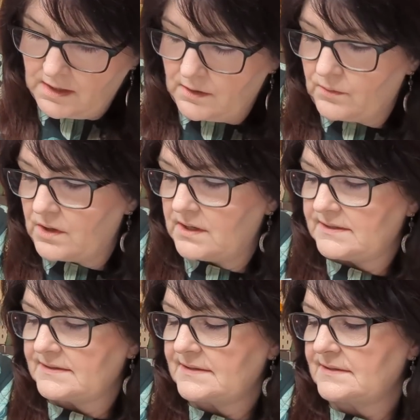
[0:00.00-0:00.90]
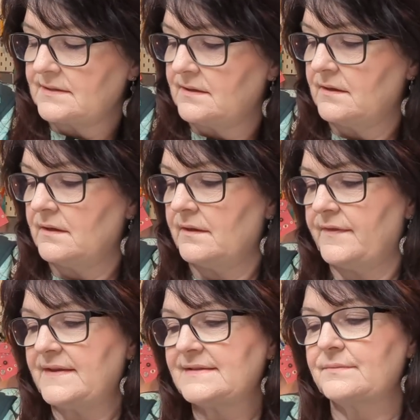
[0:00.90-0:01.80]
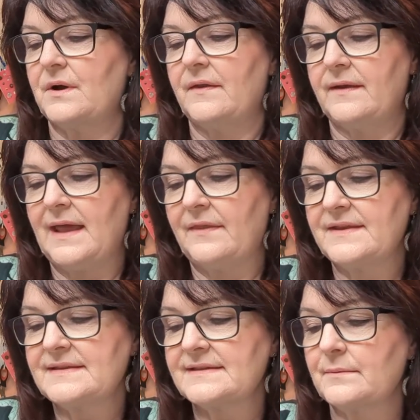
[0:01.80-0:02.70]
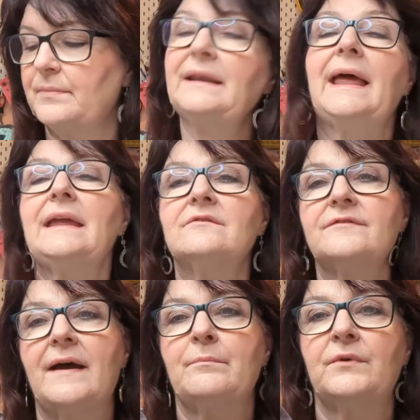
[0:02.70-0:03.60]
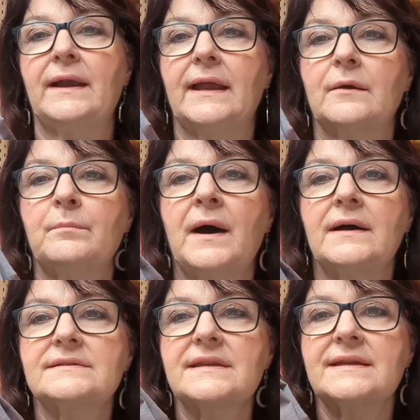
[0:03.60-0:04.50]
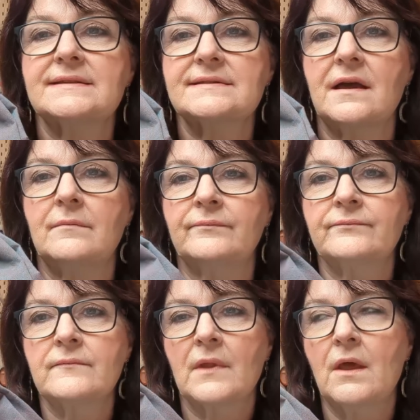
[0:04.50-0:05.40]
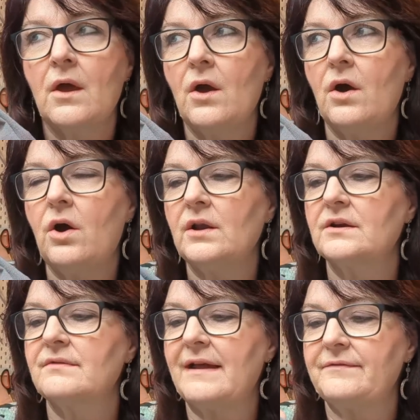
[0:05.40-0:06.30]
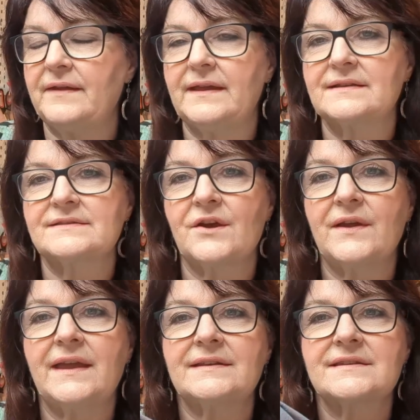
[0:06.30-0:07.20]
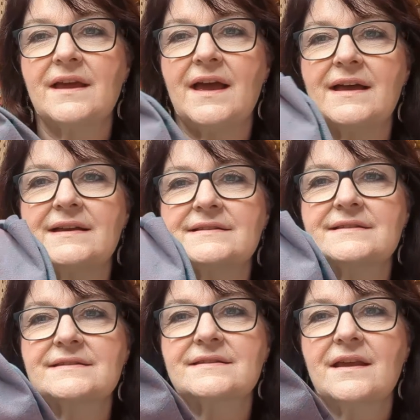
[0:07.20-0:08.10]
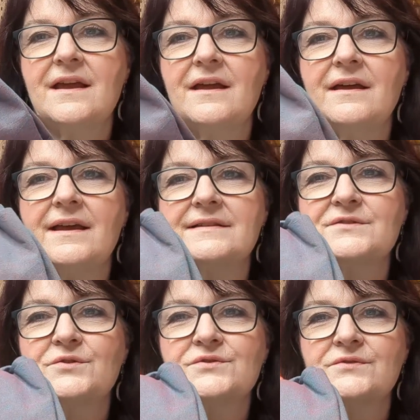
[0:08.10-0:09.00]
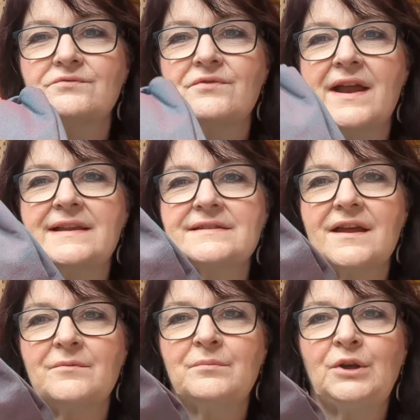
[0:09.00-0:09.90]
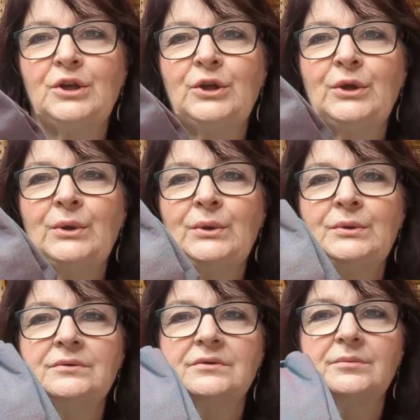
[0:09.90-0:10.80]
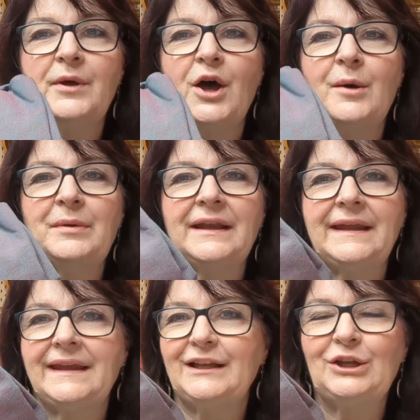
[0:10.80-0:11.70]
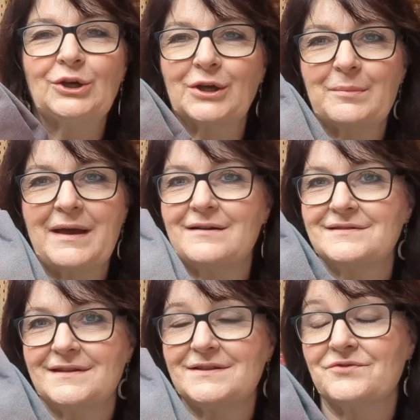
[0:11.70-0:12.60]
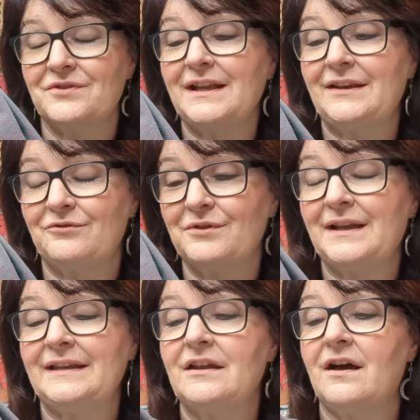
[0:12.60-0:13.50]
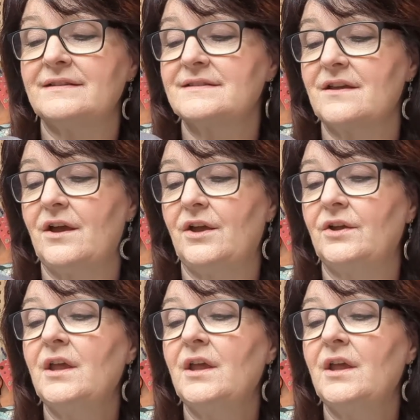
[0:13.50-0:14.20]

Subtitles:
was this one. Now this is a plain fabric, but it's holographic, so it has a sort of red and blue purpley look about it. It's really, really nice. So,